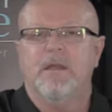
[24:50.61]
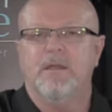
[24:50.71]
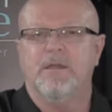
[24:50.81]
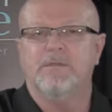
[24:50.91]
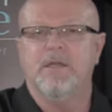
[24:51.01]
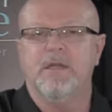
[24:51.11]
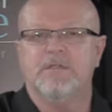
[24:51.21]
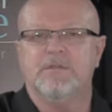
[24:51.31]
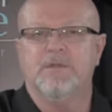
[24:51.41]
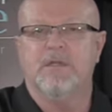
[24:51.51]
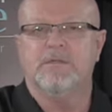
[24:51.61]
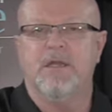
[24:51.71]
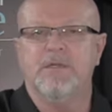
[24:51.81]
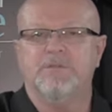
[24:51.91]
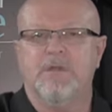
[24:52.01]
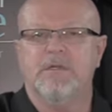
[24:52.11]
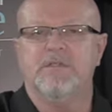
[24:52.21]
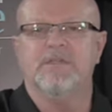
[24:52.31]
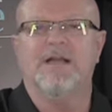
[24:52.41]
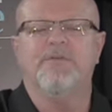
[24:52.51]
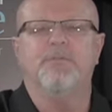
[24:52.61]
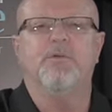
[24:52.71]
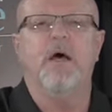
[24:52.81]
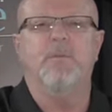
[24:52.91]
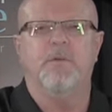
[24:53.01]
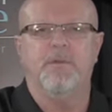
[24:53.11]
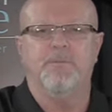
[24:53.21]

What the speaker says: an enticement is not the problem.